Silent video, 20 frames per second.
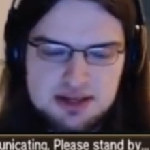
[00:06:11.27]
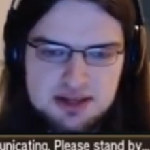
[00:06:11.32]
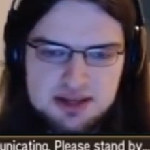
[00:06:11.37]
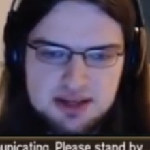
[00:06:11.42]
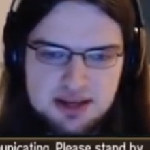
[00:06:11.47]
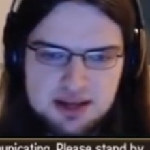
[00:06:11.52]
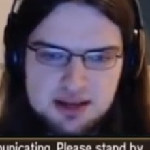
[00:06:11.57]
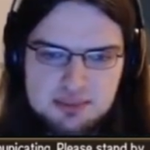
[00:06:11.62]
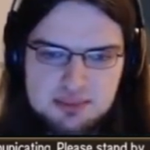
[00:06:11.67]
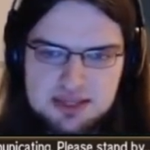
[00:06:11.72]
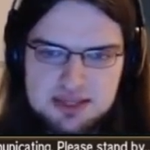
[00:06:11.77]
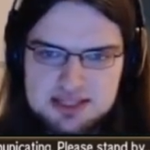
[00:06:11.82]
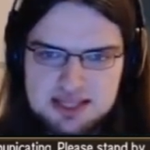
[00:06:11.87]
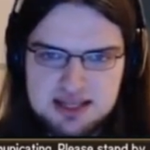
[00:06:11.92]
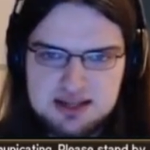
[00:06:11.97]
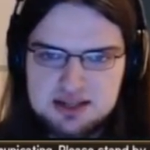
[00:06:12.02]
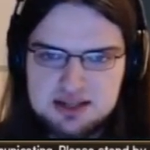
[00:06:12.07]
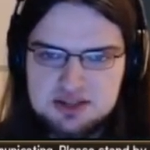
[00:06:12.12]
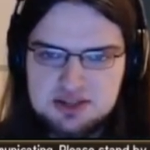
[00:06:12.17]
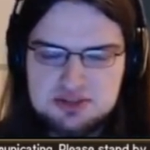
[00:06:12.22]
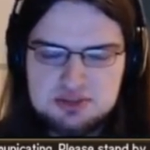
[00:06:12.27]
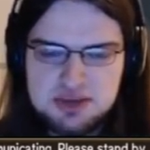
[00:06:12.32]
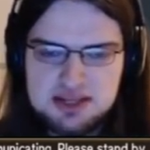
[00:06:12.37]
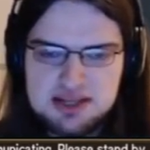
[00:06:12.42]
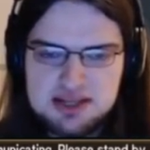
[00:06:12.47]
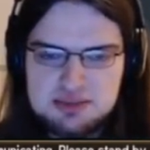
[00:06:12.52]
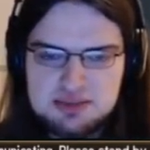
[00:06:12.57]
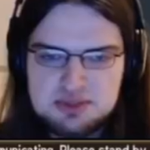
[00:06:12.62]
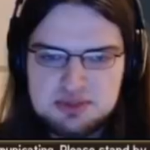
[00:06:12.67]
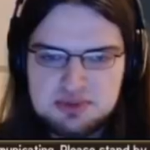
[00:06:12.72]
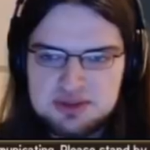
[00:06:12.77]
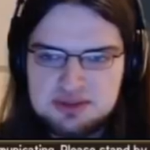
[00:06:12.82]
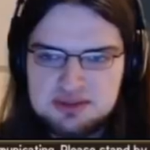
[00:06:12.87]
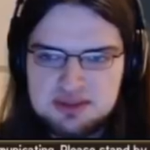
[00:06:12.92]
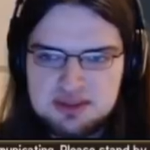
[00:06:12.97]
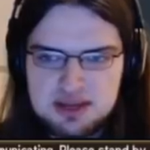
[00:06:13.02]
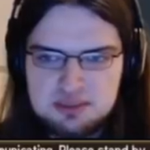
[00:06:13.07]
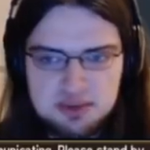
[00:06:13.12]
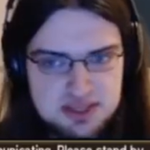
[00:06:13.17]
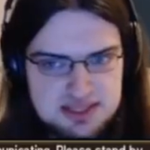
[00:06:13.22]
and he's taking a huge amount of damage with
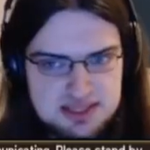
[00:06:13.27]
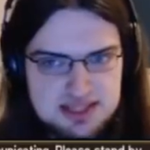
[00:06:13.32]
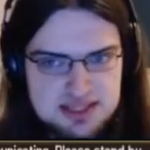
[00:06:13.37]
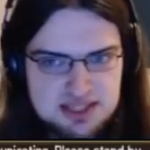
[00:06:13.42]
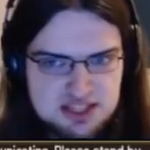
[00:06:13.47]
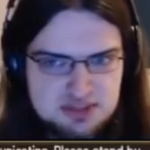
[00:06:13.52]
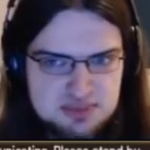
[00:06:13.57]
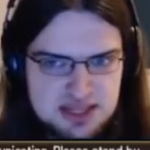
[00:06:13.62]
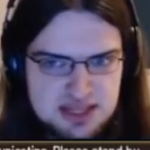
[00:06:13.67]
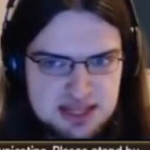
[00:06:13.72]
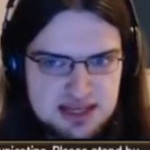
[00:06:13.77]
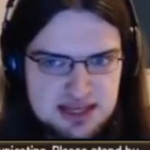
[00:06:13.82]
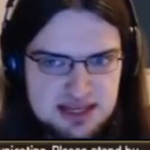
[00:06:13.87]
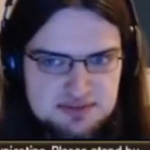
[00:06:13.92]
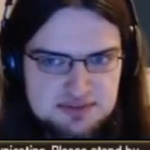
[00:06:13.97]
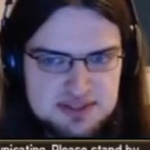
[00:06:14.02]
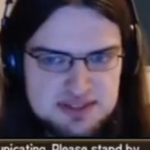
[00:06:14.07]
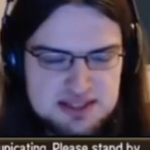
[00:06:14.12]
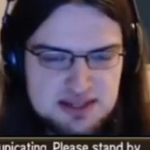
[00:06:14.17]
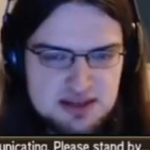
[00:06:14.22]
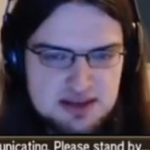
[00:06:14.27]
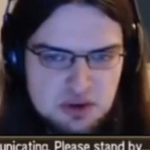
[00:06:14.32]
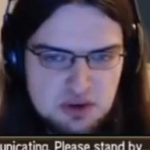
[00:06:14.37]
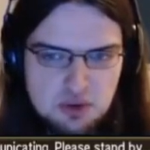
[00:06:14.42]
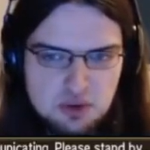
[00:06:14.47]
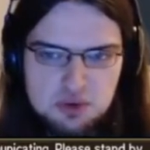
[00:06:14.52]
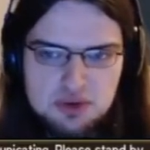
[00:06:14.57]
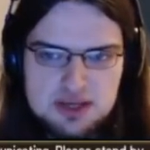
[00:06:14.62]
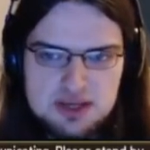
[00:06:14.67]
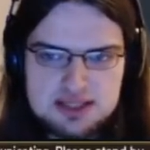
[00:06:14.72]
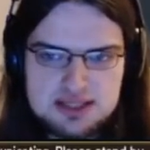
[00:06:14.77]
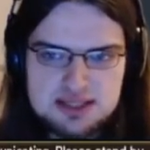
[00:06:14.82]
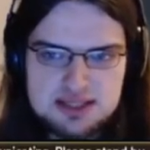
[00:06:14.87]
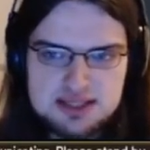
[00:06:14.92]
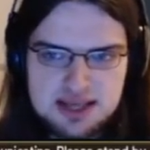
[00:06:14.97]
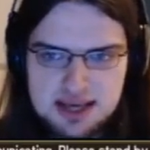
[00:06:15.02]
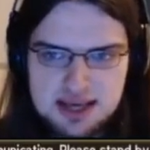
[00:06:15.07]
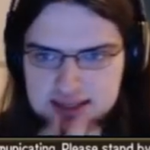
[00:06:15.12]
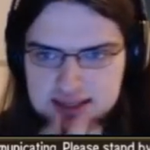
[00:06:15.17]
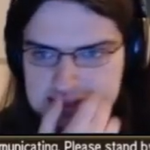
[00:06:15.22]
Thunderbolt. This is assuming he lives, or he's
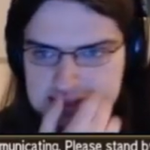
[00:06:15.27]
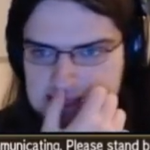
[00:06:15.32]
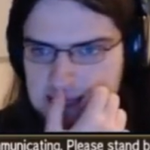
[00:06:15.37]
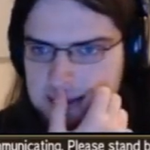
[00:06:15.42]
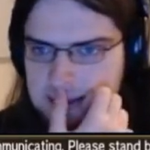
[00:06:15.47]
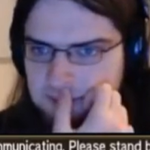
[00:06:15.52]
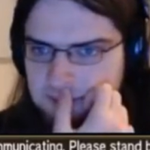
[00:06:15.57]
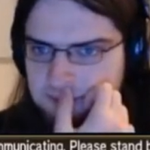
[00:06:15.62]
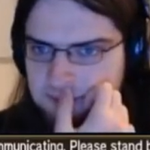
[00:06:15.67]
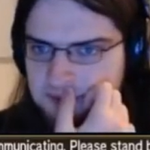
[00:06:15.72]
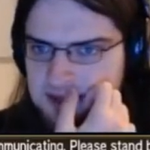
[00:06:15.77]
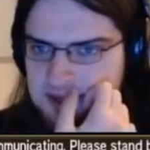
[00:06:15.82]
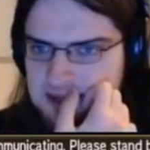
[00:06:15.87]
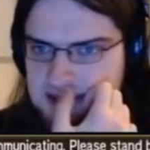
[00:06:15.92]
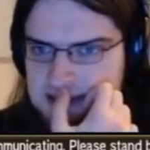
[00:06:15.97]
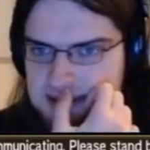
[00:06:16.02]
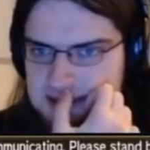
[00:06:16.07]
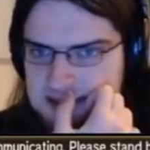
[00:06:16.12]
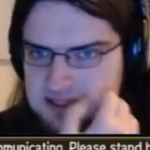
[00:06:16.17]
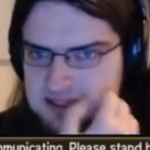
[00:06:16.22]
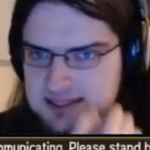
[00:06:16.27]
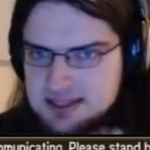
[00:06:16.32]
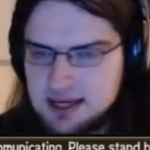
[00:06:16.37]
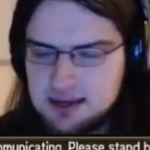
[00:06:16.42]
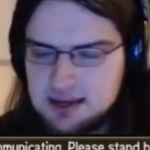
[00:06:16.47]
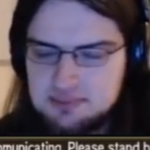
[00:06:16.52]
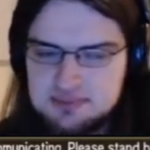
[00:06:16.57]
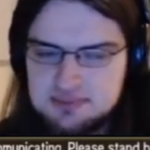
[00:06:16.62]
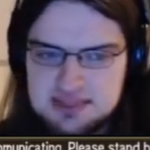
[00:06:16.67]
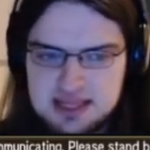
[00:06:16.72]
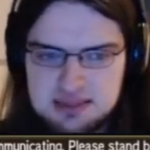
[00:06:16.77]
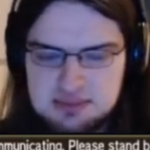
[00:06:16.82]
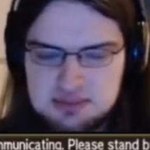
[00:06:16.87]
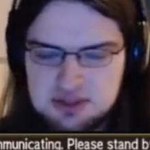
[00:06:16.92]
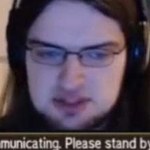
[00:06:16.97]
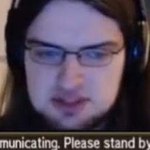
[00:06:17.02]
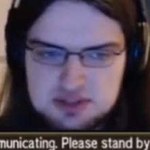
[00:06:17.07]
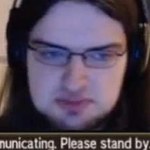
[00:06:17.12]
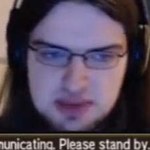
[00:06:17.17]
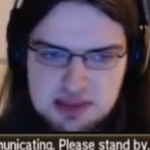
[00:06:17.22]
just getting an attack off with his
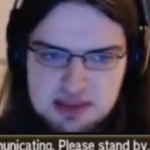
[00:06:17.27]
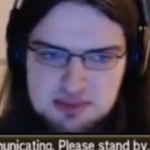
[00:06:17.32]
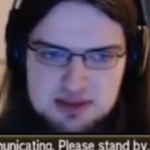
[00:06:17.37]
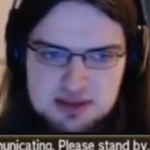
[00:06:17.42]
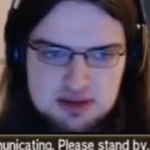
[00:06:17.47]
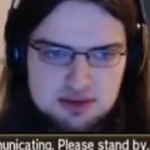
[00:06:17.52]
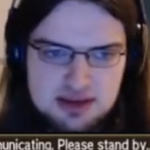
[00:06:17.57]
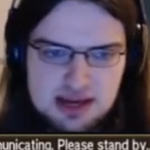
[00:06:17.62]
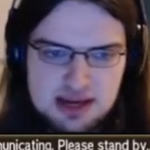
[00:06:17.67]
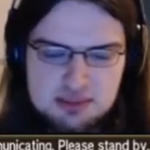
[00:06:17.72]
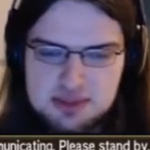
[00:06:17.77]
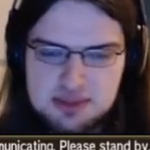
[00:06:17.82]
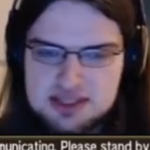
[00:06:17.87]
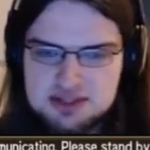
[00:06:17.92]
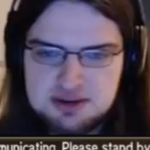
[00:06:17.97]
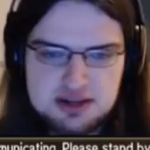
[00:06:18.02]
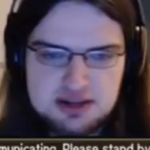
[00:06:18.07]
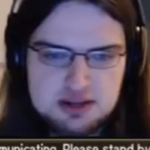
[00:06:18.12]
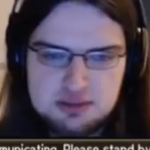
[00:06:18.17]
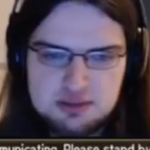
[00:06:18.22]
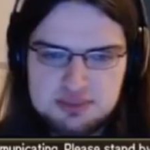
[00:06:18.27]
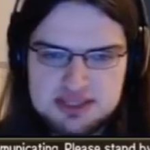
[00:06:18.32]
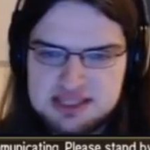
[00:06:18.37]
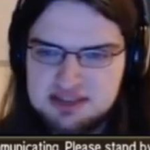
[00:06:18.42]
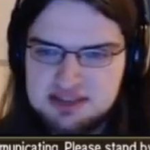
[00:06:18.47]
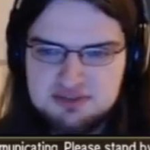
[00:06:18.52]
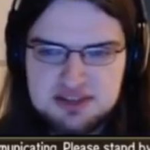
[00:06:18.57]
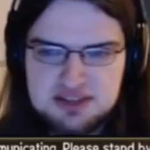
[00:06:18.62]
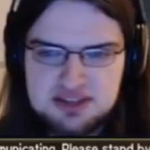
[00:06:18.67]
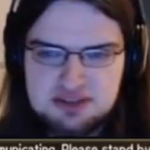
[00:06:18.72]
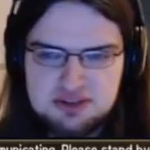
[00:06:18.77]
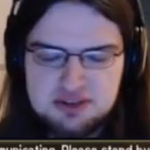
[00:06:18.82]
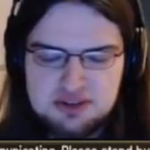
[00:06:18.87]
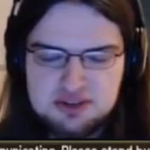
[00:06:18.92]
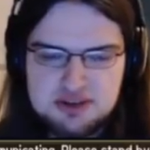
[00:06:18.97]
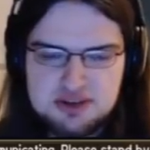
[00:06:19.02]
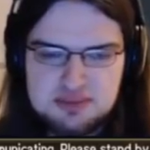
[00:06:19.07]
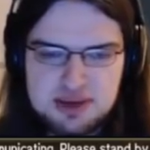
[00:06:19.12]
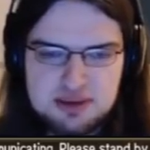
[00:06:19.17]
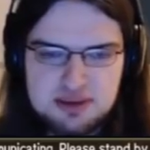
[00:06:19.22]
Zapdos, maybe knocking out my Terrakion, but definitely not
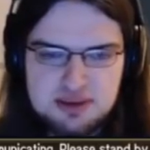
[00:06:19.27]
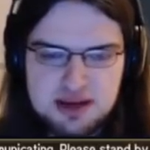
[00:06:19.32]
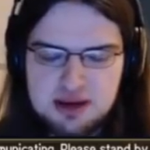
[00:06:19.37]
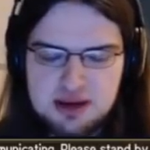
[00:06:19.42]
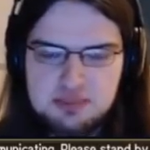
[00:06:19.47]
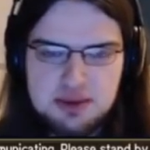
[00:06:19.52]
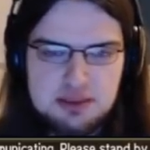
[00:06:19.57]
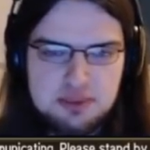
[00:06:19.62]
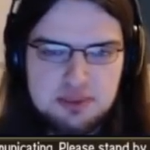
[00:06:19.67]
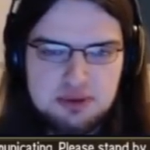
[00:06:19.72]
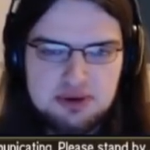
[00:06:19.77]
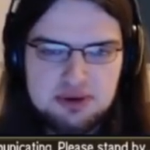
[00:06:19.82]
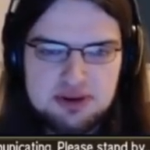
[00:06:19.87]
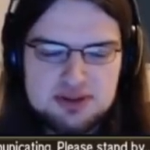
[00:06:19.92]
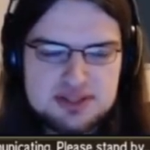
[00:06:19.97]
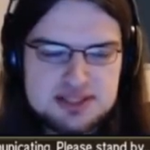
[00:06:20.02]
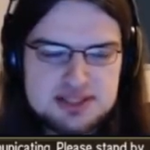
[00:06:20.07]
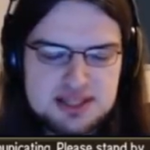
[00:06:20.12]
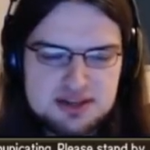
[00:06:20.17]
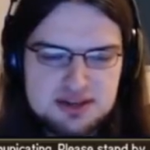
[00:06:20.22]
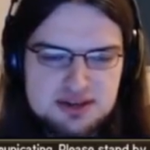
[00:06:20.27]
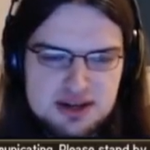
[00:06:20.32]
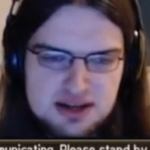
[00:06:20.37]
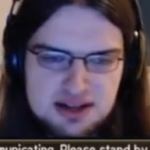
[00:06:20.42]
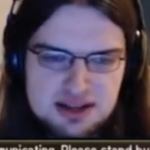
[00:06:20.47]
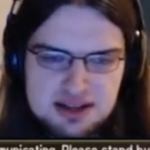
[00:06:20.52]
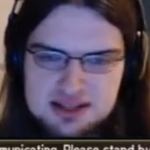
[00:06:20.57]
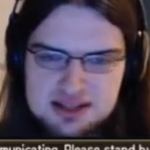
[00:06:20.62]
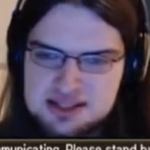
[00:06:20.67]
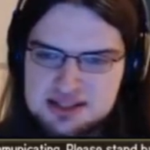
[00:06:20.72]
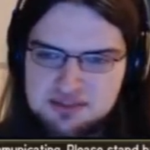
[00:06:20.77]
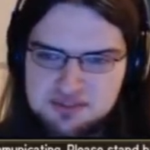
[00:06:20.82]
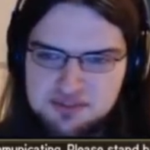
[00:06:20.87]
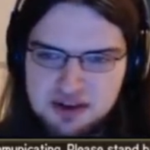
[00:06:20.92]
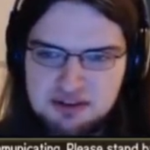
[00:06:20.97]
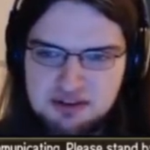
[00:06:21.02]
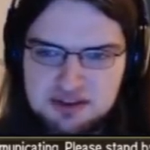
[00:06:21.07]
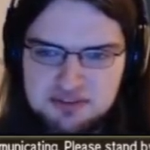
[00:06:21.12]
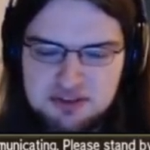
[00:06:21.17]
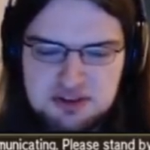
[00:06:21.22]
knocking out my Porygon. So this is a
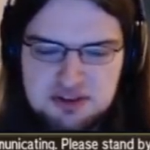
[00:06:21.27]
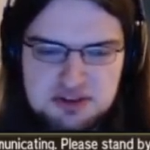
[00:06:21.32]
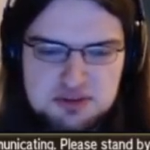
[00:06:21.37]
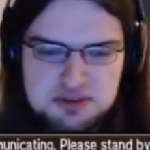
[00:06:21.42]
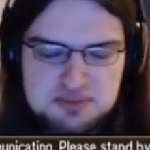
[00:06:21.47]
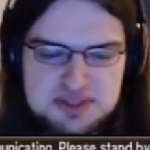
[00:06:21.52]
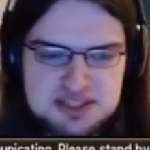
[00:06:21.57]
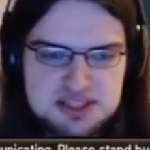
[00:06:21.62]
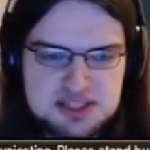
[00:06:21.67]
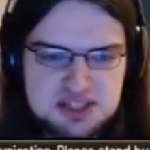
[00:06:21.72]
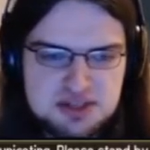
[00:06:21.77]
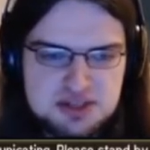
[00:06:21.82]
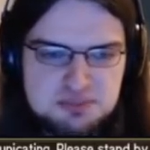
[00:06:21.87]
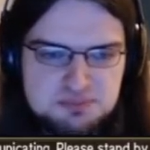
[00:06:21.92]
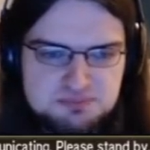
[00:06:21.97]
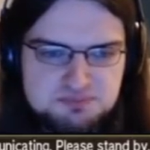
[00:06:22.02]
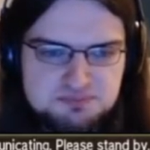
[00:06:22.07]
very, very good position.